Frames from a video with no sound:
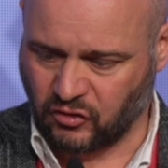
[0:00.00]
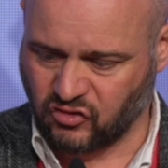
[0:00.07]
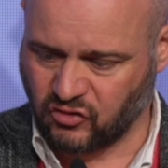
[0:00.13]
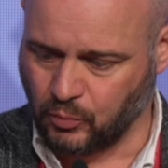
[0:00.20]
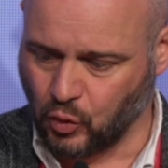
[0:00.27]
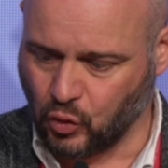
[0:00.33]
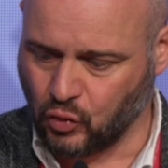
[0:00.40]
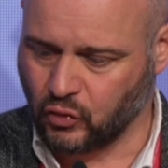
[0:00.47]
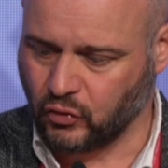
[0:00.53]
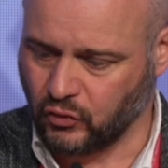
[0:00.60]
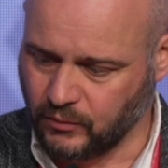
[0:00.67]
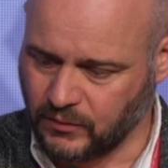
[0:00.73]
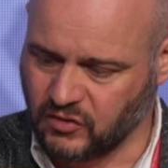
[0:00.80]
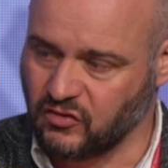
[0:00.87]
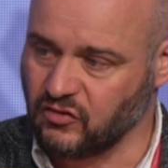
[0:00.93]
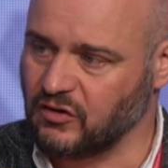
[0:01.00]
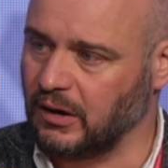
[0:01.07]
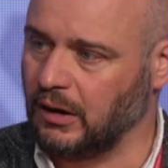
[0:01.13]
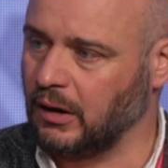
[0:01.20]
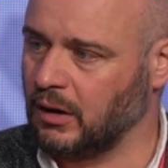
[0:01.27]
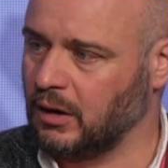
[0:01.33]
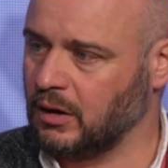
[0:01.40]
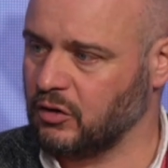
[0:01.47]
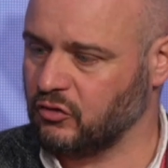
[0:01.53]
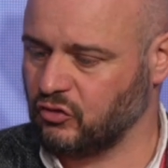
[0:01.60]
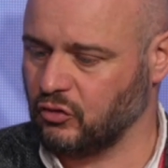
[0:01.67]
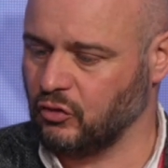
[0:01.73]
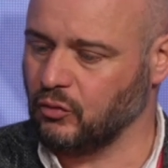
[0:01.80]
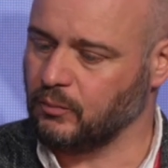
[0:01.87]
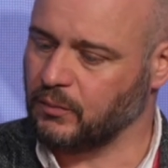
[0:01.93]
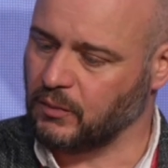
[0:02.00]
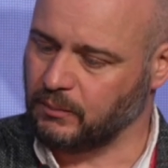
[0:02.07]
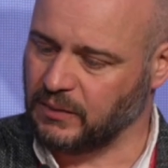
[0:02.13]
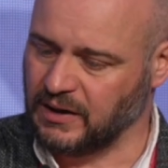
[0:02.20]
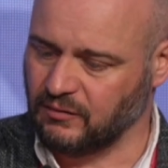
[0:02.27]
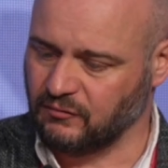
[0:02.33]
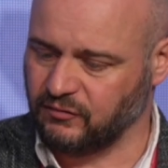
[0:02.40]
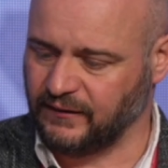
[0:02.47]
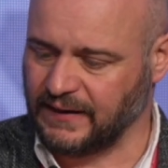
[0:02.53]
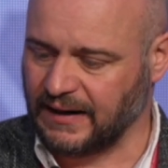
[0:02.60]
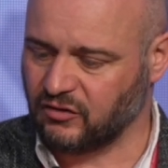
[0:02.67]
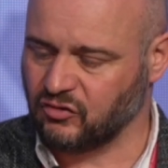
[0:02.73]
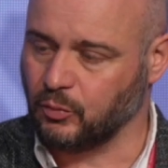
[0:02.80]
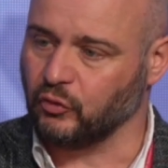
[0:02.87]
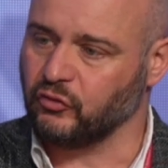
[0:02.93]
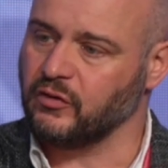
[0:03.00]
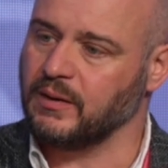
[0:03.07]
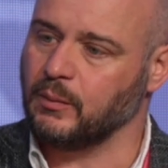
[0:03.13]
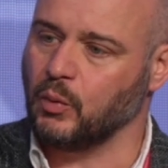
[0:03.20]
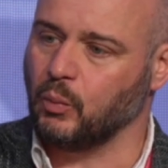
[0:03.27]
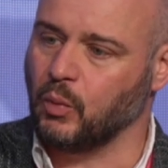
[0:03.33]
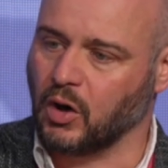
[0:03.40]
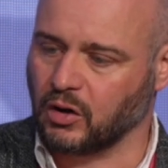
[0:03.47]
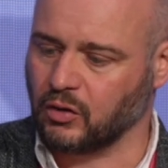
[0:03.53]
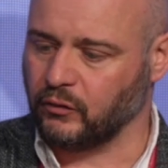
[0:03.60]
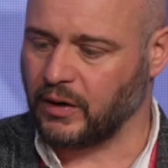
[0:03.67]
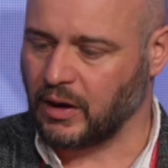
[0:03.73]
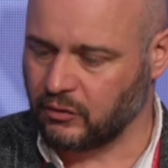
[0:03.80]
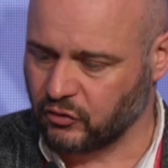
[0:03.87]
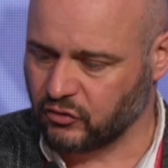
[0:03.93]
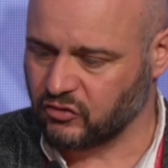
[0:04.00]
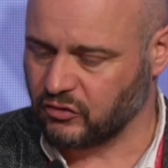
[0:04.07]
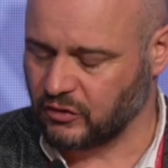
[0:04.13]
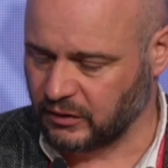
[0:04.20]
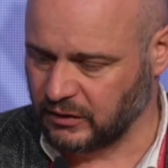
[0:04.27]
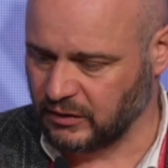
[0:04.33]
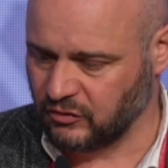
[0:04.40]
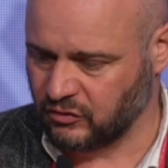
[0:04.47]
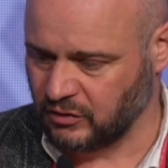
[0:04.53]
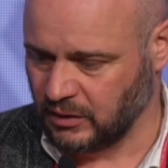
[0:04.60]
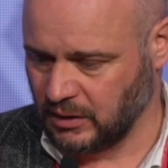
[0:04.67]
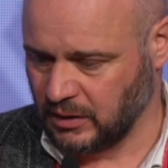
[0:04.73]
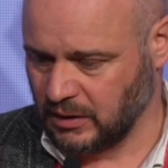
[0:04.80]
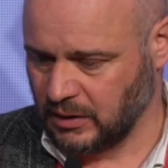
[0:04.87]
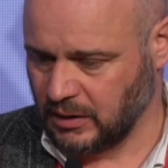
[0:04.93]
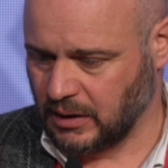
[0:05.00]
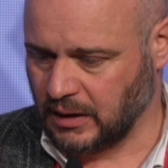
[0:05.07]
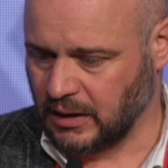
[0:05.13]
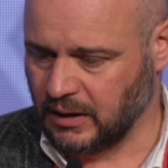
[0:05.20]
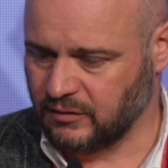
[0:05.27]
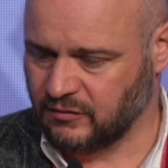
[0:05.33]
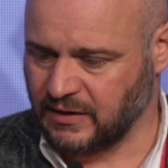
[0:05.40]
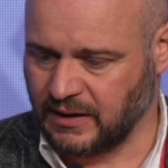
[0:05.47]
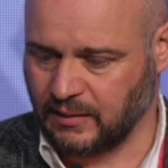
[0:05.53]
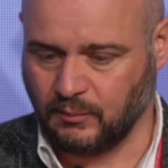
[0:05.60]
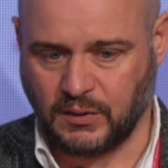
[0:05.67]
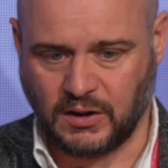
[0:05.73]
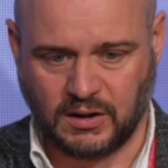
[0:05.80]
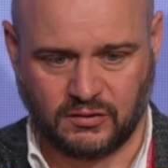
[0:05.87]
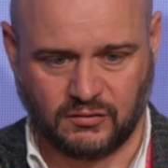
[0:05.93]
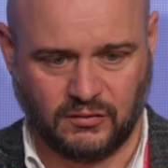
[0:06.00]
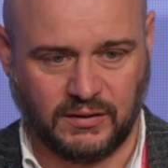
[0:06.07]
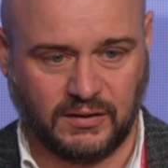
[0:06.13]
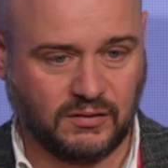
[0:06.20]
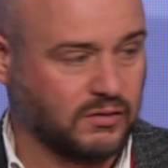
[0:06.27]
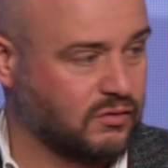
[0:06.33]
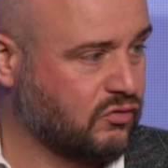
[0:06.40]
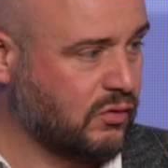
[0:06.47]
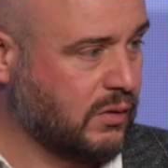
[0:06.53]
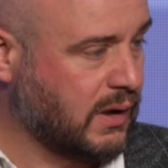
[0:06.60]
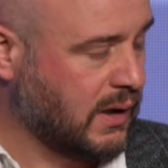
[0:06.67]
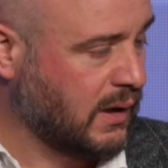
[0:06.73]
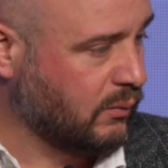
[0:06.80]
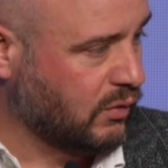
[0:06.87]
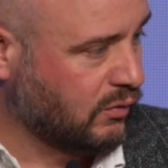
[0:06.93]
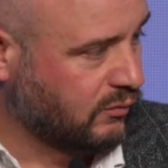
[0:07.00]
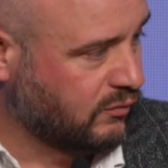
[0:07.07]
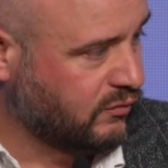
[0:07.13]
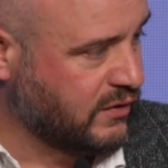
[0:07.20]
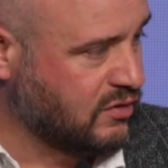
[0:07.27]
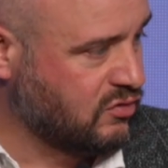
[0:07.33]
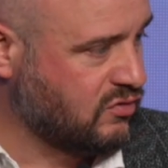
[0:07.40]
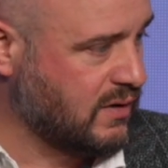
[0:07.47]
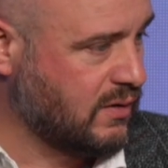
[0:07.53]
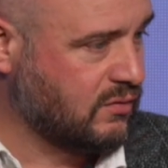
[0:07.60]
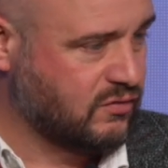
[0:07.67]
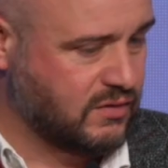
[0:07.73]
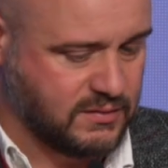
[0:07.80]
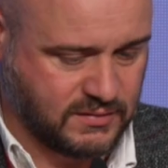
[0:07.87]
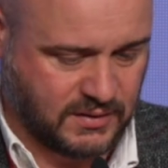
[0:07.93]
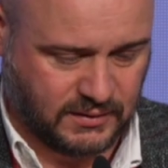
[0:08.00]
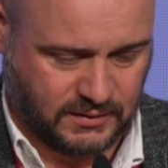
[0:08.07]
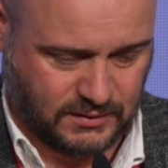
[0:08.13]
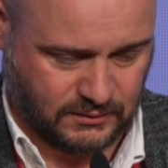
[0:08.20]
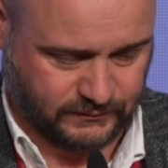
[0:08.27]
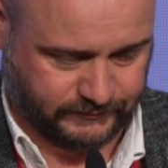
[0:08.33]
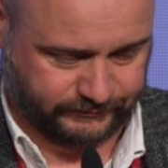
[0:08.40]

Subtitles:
small group. This is a large group, but being flexible so they will work on other studies taking part on it. So I will finish there and say thank you.